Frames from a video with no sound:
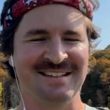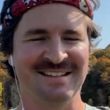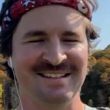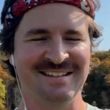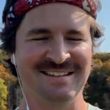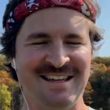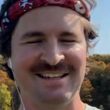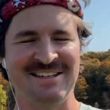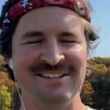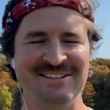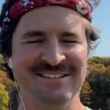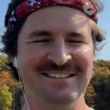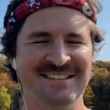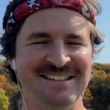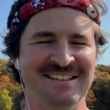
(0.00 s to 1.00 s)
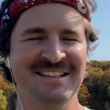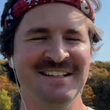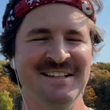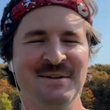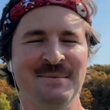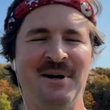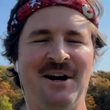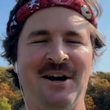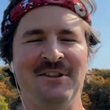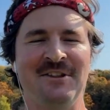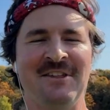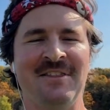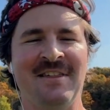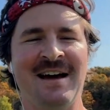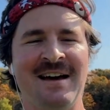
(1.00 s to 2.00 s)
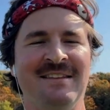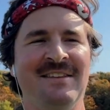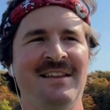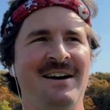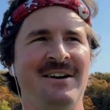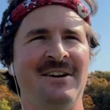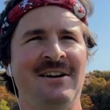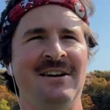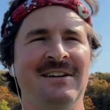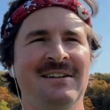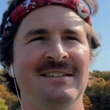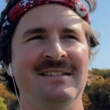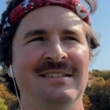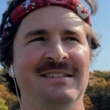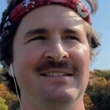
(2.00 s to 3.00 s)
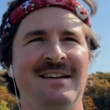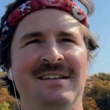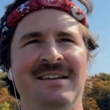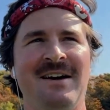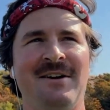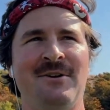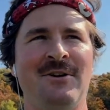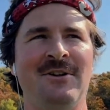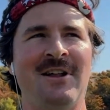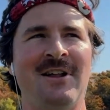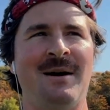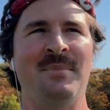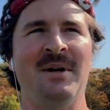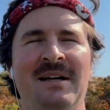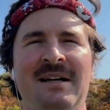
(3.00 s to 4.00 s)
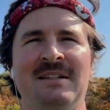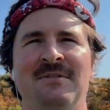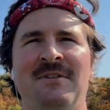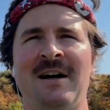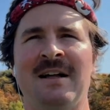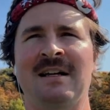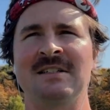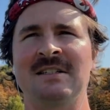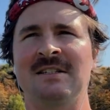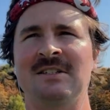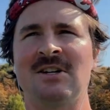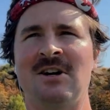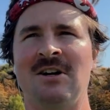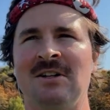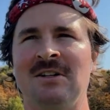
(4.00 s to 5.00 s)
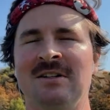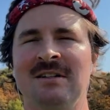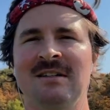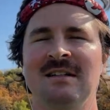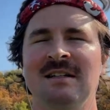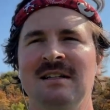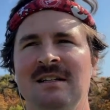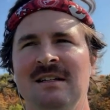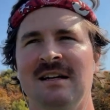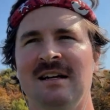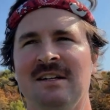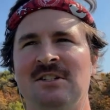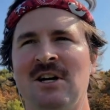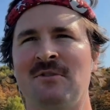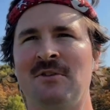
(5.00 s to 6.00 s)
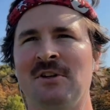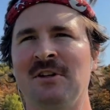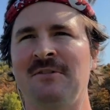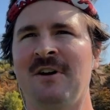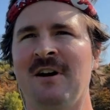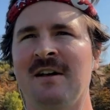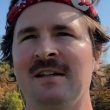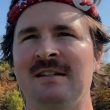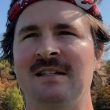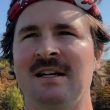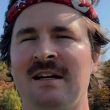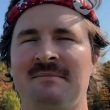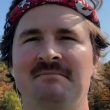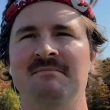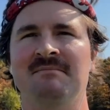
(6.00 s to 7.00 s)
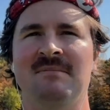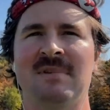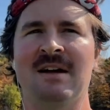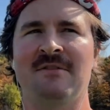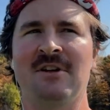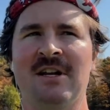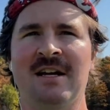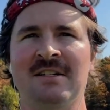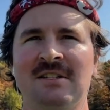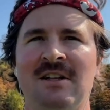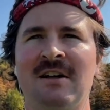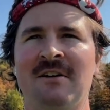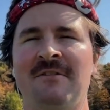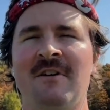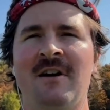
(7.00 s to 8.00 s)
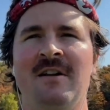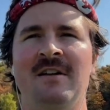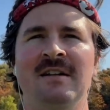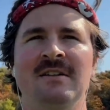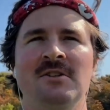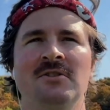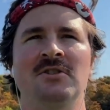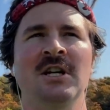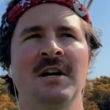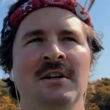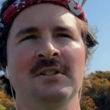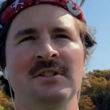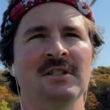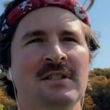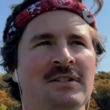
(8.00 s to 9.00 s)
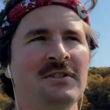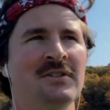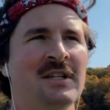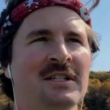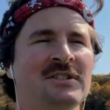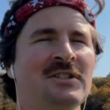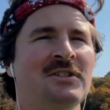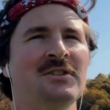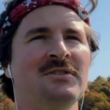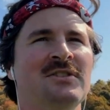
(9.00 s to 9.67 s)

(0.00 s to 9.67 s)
Thank you. But other than that, not a whole lot, but it's fine because it's all really fun. It's like every day is a lot of fun and new challenges and new things to do.